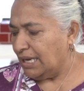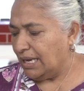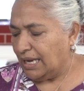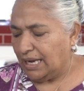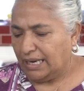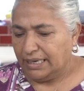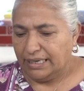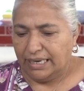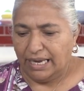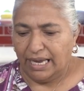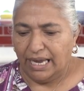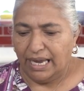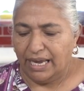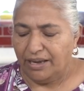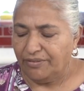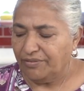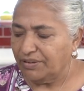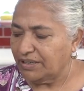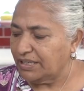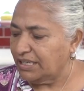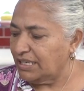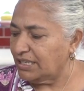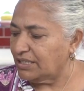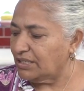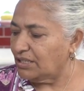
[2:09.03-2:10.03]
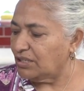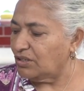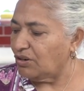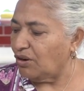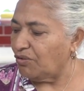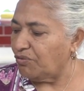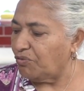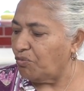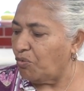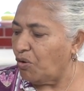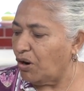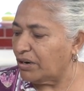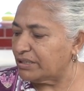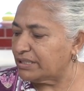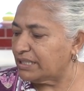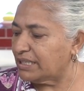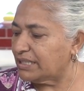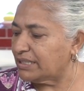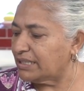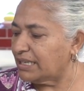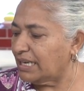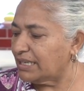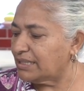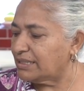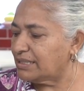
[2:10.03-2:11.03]
And I have a kettle of
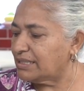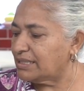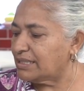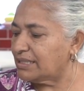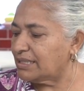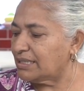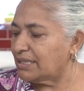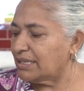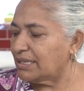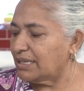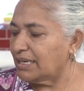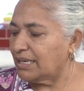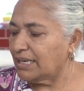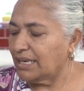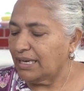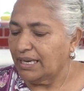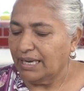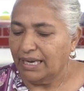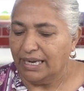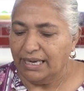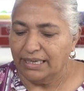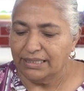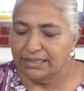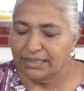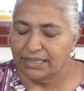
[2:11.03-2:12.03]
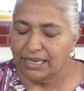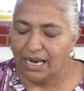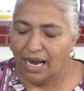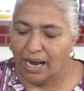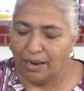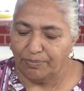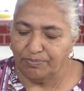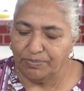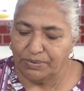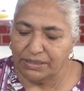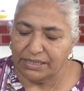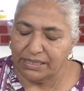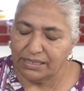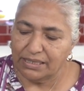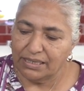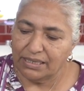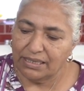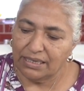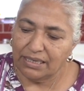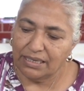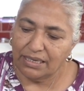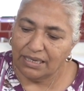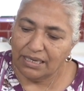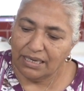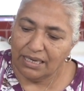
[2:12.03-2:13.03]
water that's 8 cups.
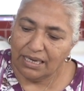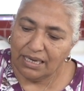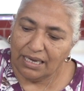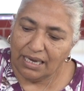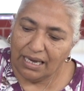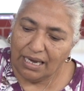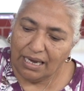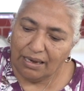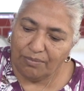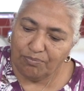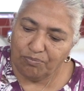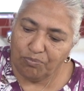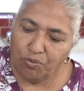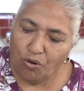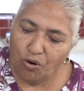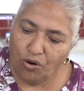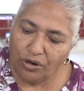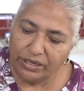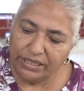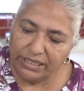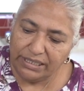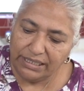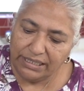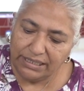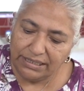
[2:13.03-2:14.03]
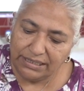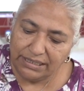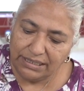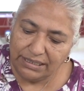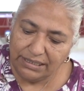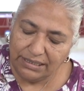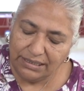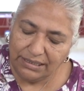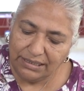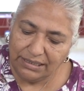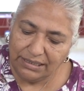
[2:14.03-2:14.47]
I'm pouring it in.